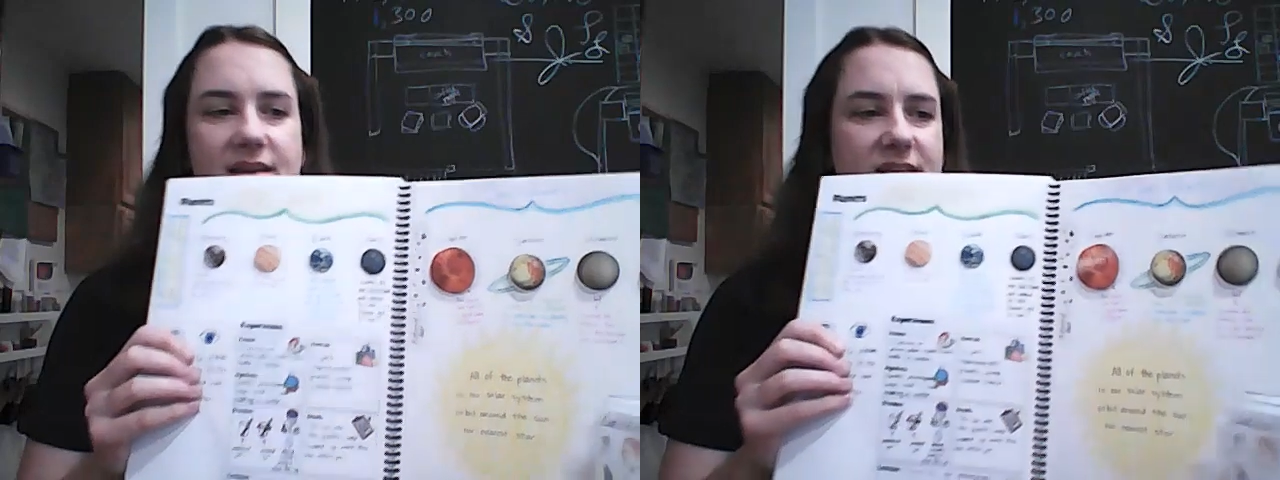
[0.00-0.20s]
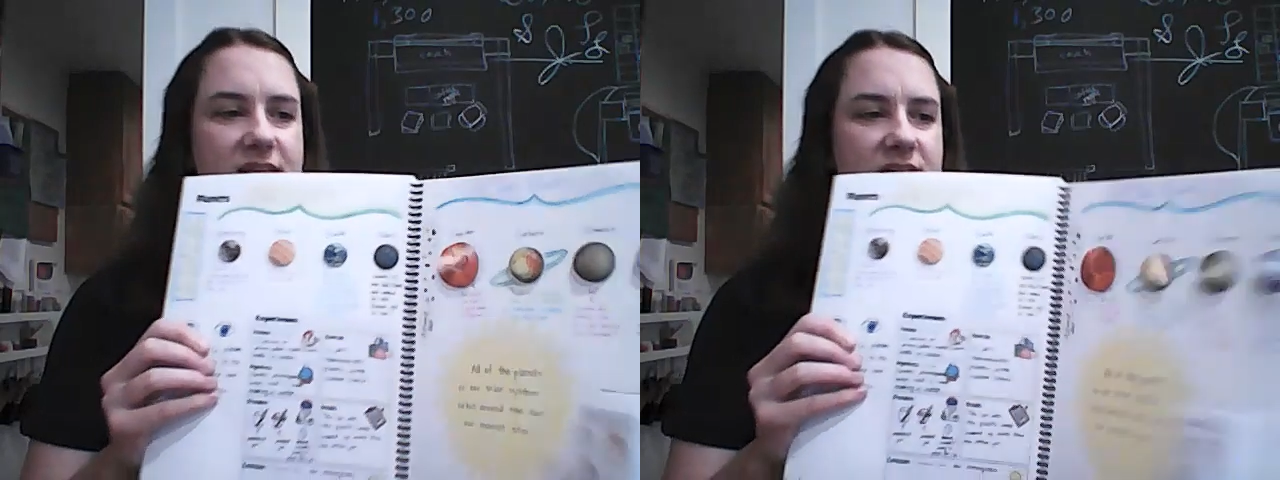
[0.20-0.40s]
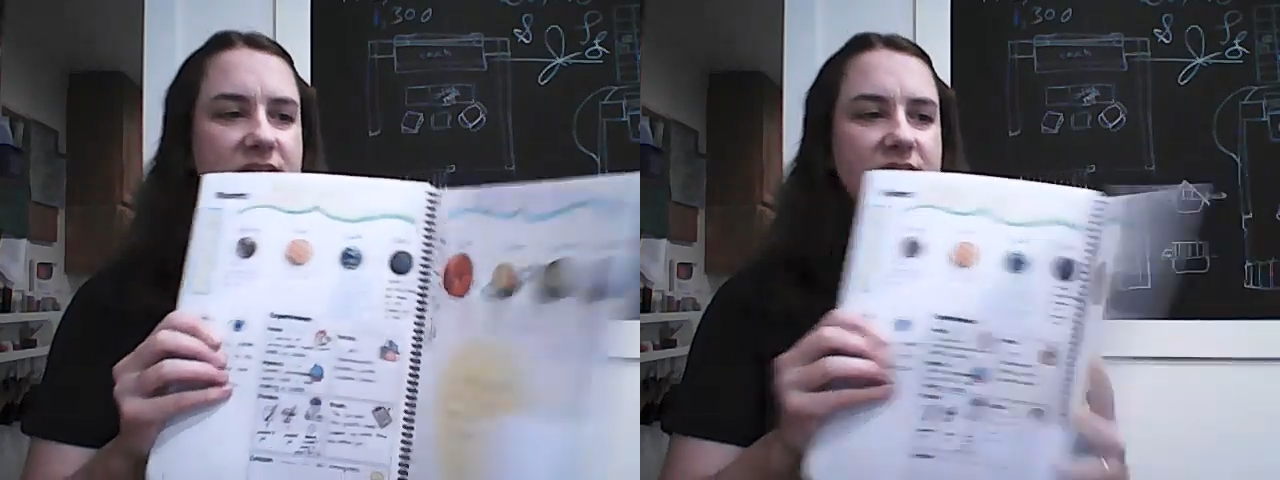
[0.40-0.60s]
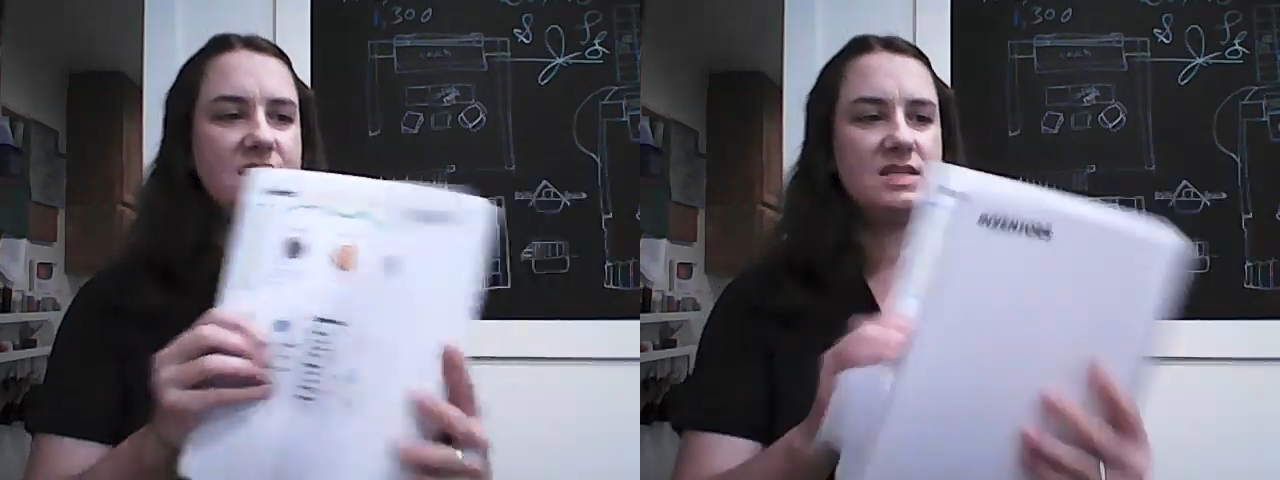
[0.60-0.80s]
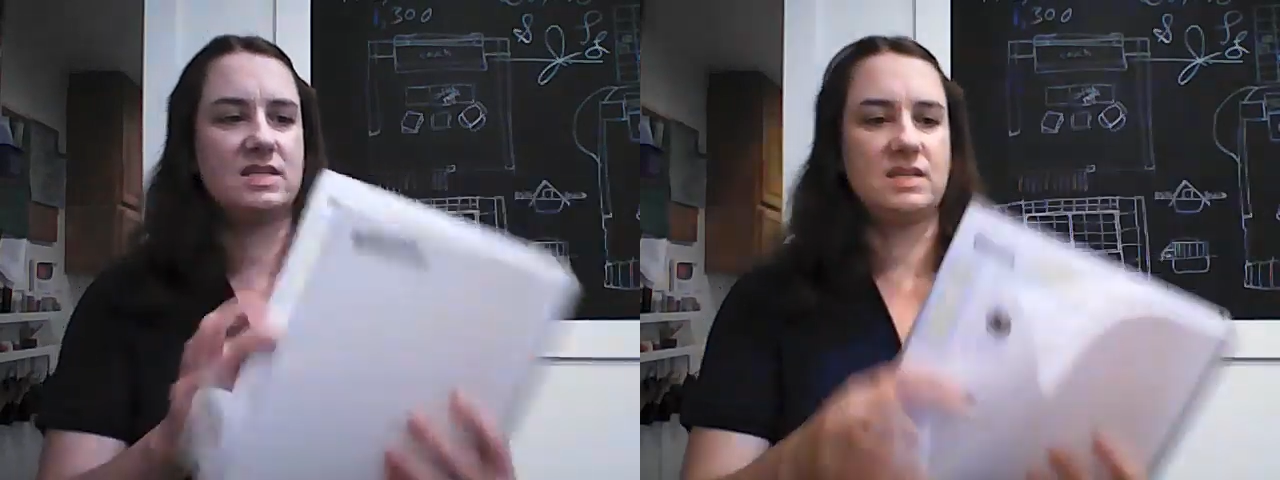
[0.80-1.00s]
to the
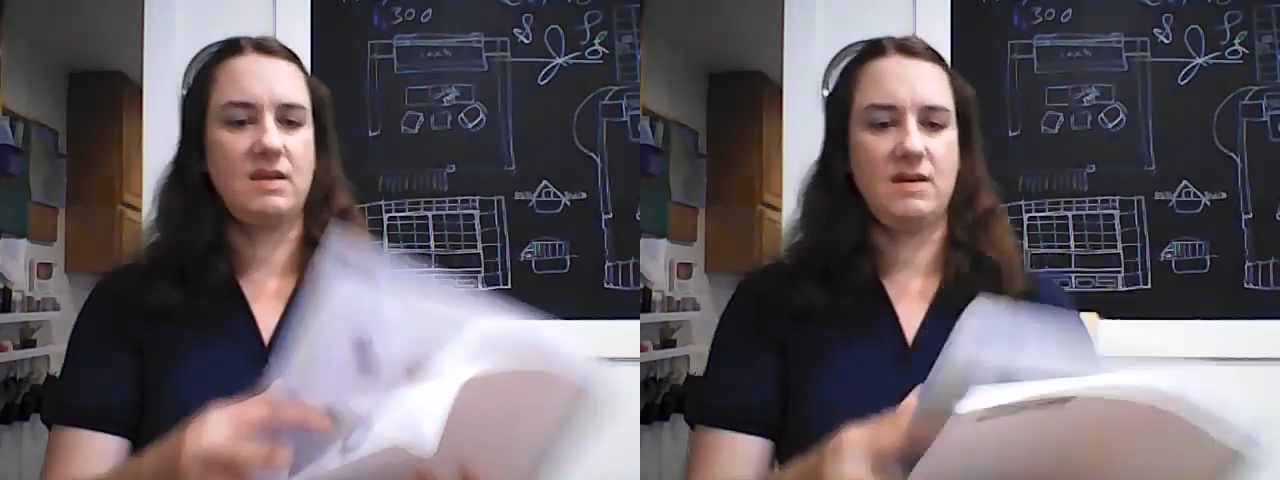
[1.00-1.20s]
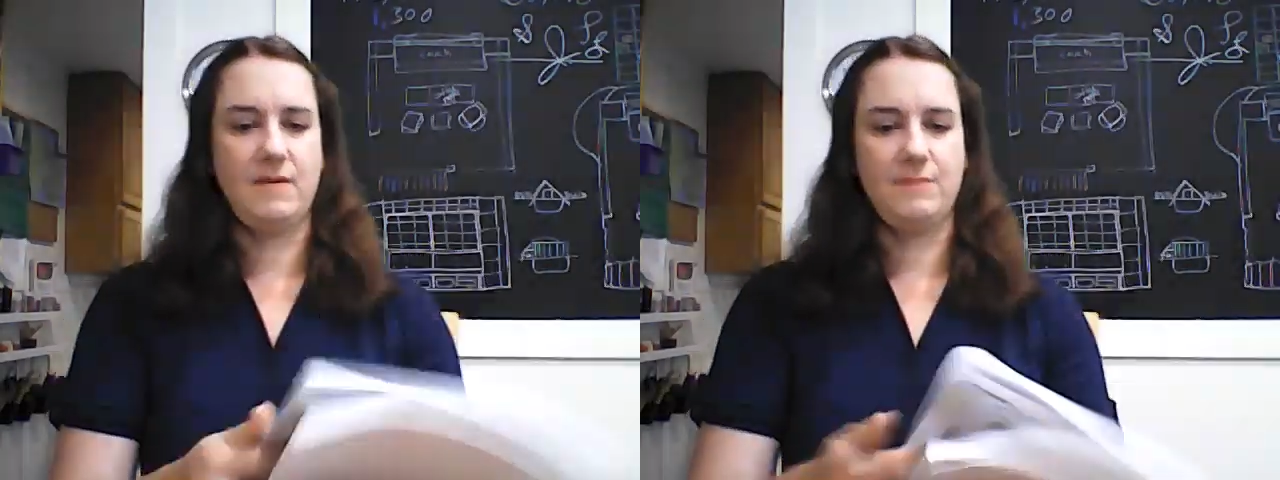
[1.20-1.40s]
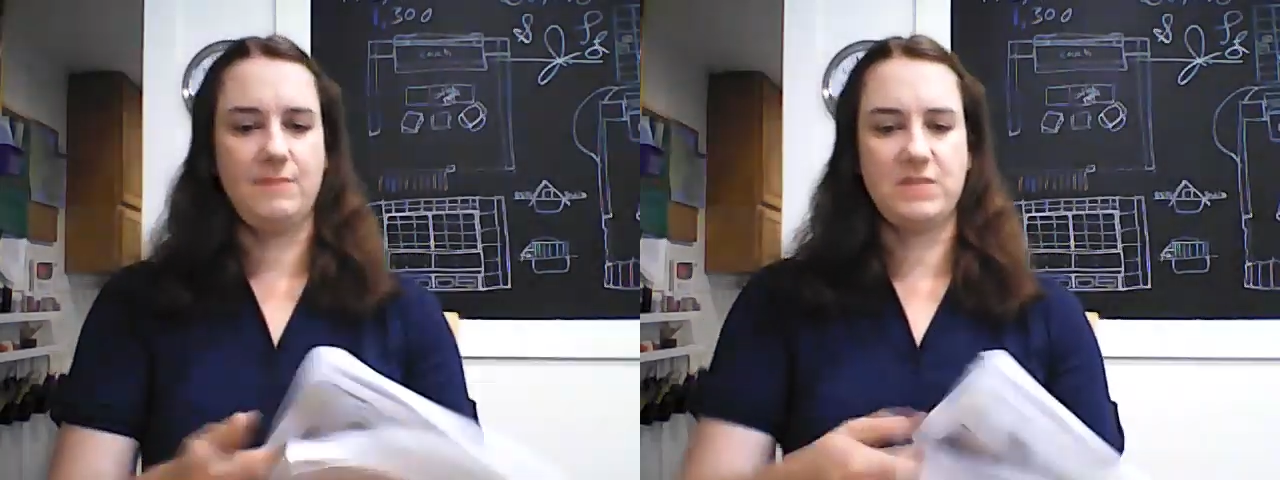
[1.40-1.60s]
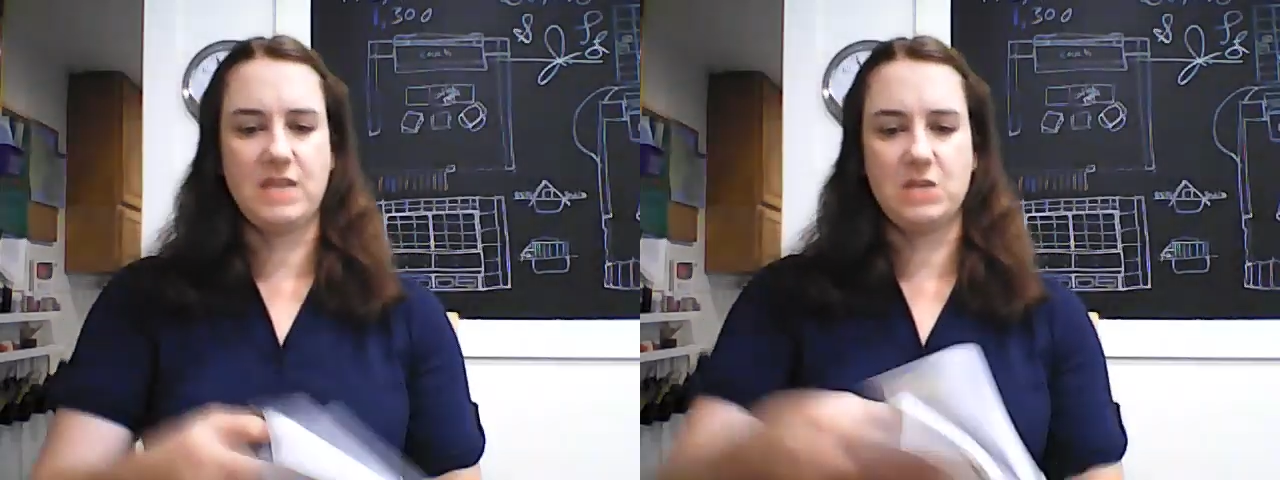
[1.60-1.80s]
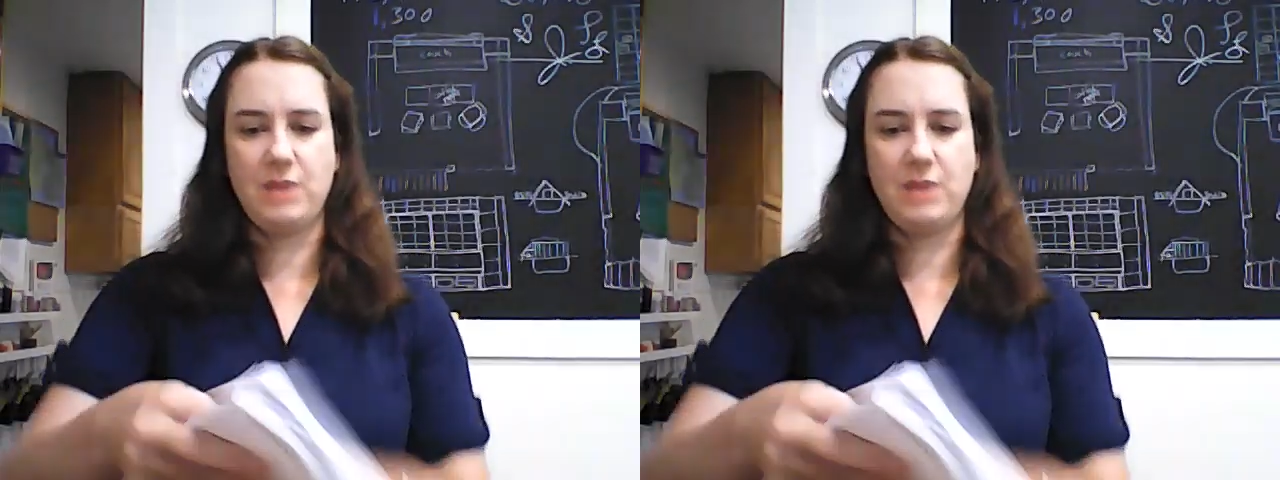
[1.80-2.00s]
Science
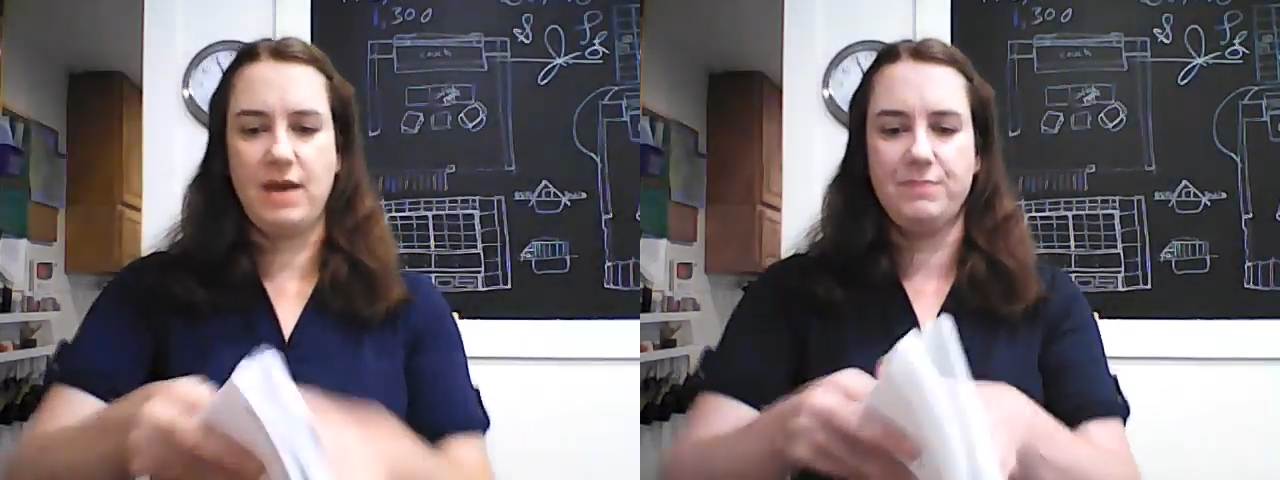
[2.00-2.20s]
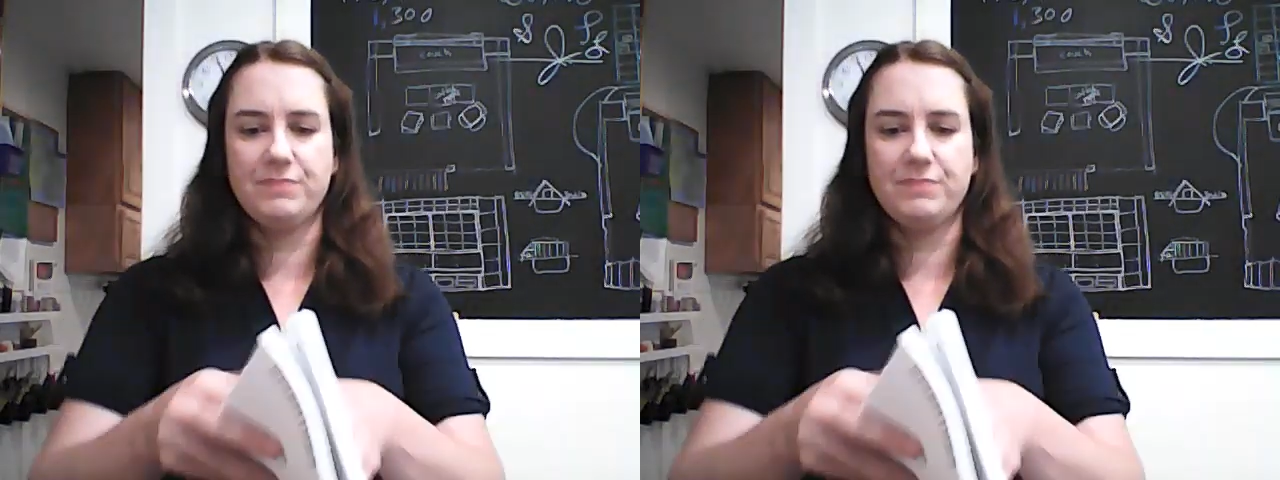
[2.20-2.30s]
Sketchpad.